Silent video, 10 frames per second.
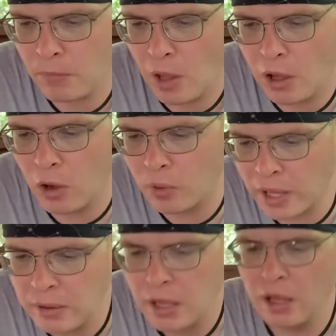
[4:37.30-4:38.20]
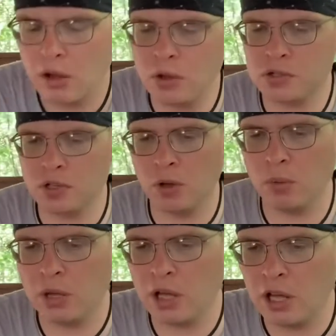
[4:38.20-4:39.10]
Okay.
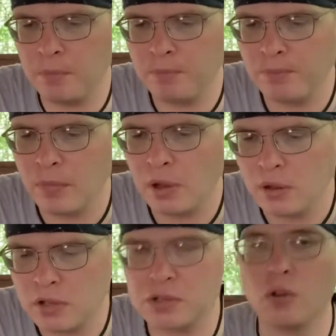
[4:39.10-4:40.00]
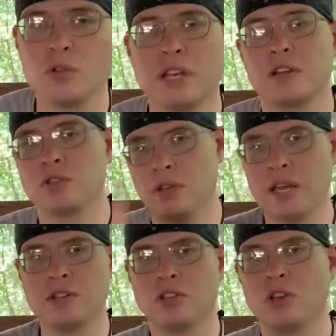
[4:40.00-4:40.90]
Also, this
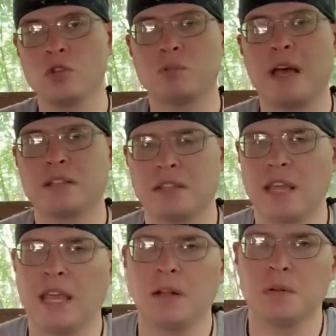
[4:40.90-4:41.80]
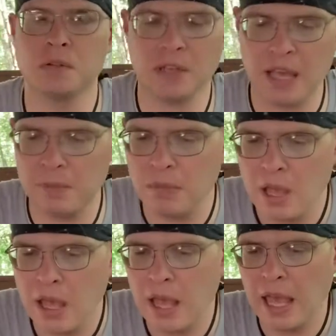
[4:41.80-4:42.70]
actually goes back to the handles again.
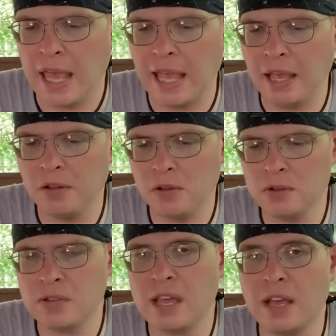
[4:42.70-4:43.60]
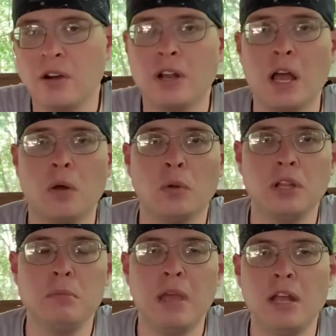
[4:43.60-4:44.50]
Handles that are not
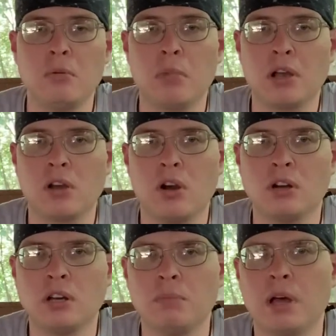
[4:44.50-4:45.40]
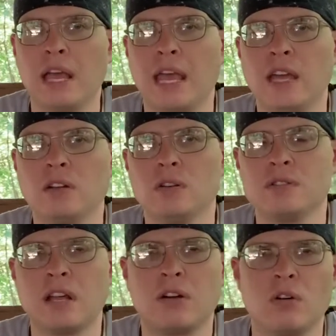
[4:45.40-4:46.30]
only made of micarta, but handles
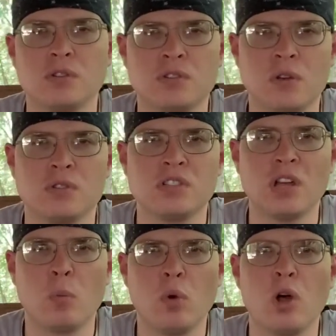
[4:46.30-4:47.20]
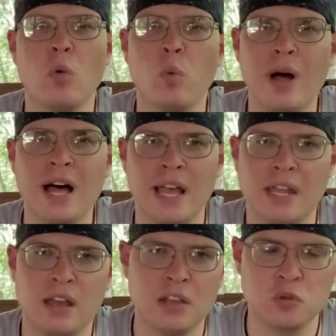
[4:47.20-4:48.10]
that are also somewhat
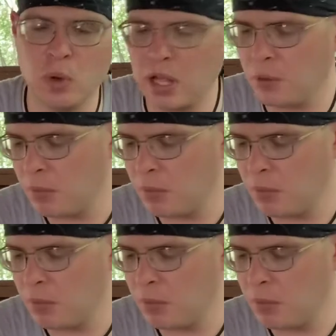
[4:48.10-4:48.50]
wide as well.